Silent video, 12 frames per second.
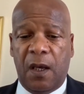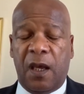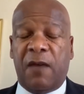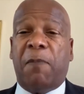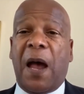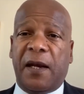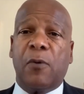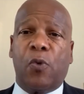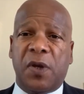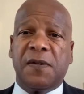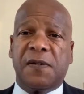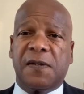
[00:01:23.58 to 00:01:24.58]
If Biden
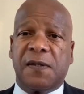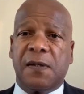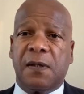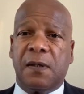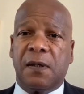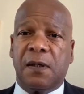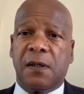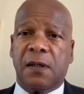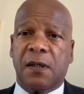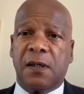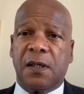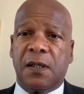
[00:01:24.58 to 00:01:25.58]
wins,
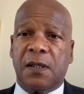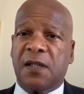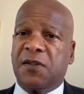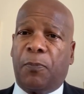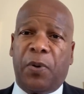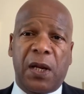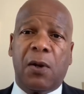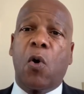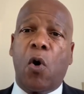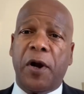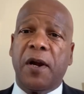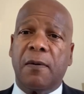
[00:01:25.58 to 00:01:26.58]
the Supreme
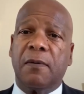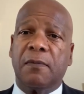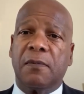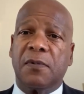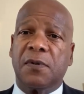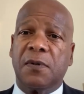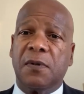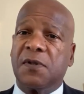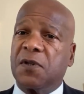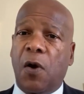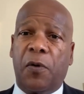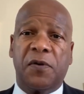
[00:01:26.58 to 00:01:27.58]
Court,
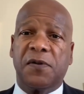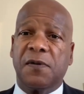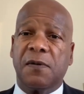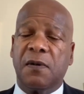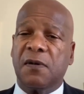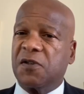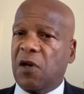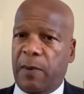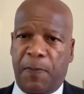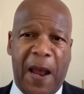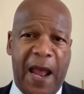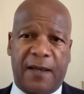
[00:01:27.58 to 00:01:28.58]
SCOTUS, is gonna
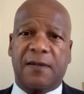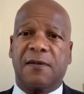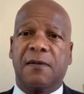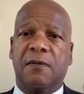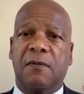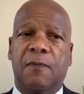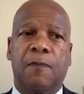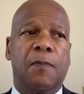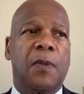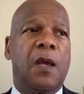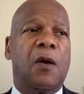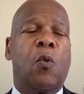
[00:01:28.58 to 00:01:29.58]
be packed.
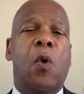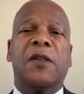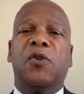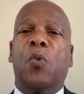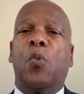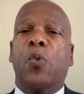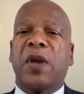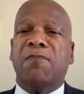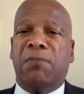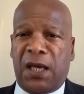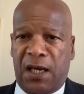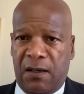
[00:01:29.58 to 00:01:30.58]
What do we
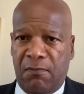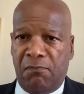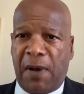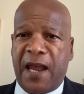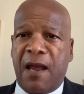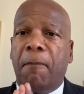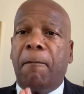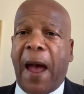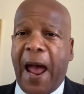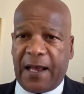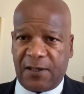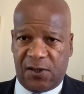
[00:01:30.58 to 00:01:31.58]
mean by a
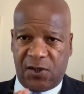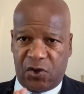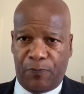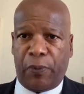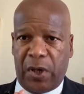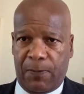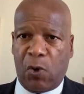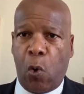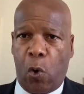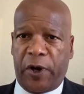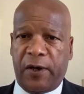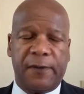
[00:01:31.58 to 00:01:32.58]
packed Supreme
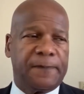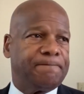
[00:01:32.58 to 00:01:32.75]
Court?